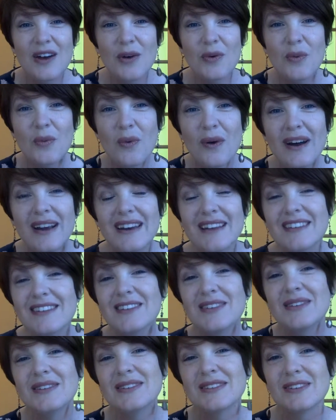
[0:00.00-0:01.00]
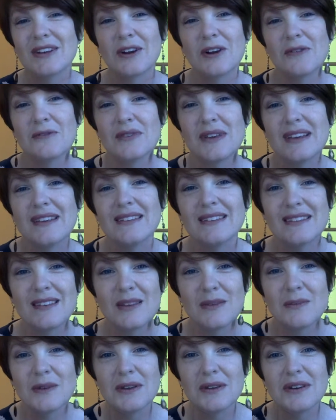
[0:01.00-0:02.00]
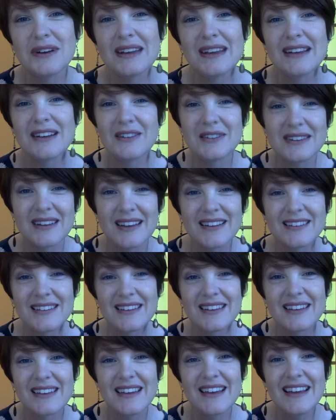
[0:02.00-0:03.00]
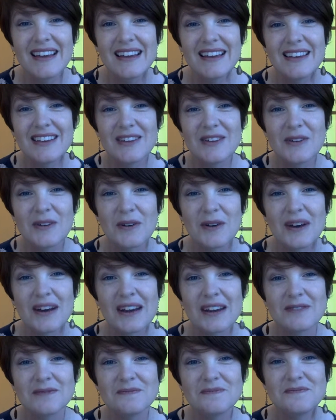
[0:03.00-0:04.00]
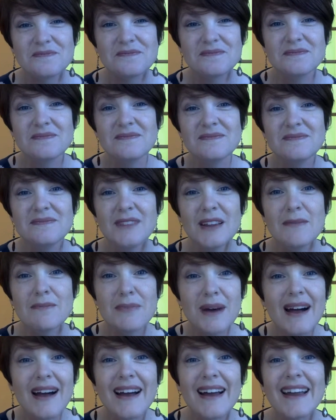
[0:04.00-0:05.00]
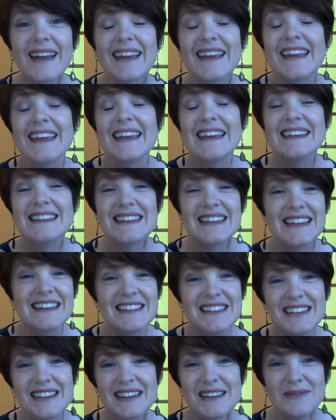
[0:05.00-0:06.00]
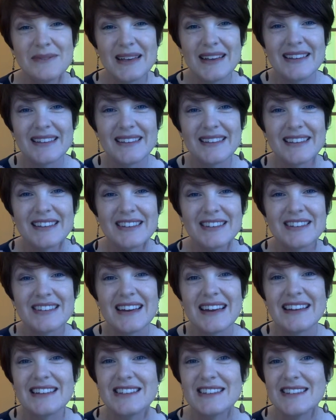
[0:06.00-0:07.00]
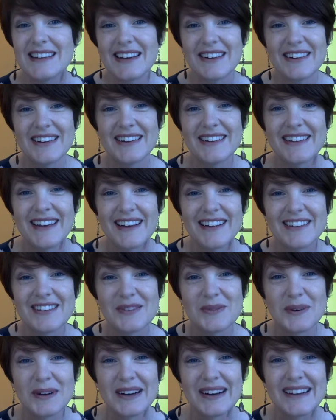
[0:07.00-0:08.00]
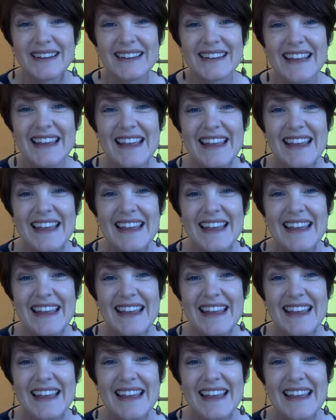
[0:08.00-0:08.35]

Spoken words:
wanted to serve his community in Odessa, Ukraine, by teaching them English and sharing God's word.